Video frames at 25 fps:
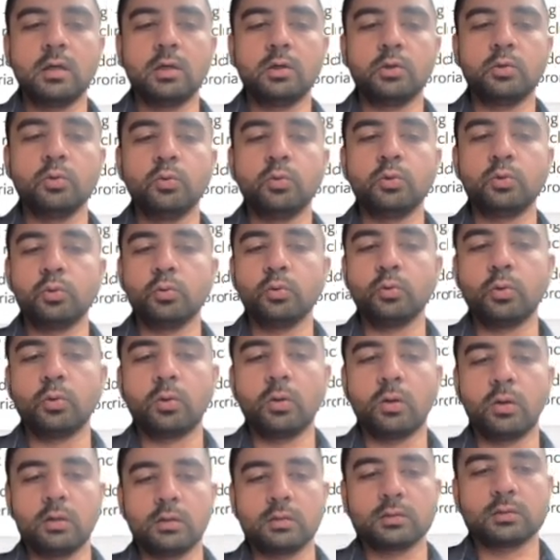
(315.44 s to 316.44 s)
tool
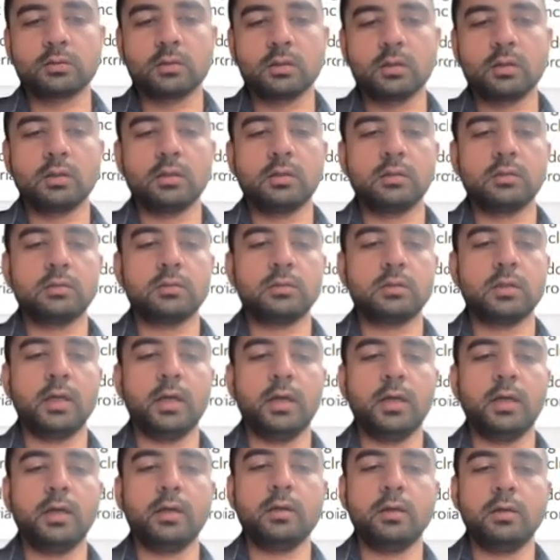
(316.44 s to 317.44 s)
calls,
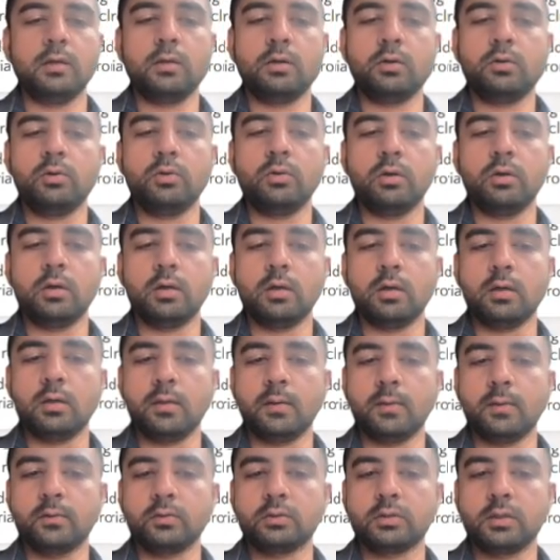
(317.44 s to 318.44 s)
say
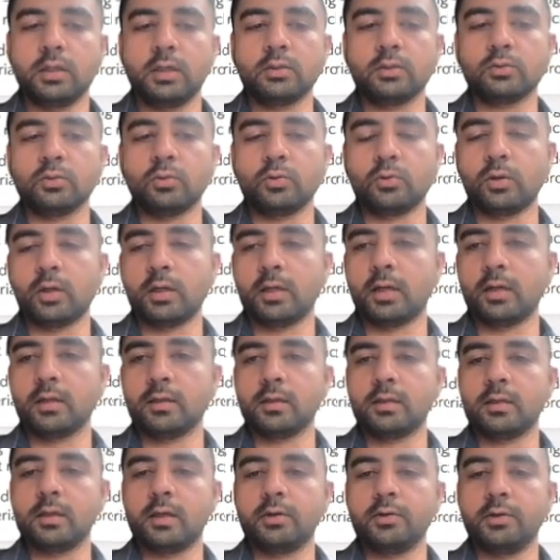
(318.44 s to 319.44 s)
so rather
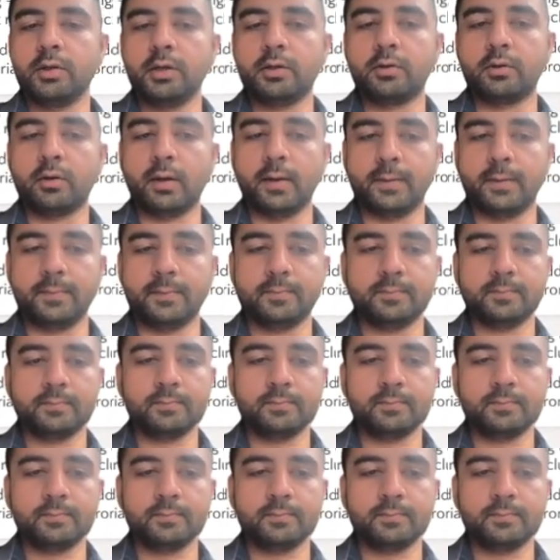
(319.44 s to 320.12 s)
than retrying.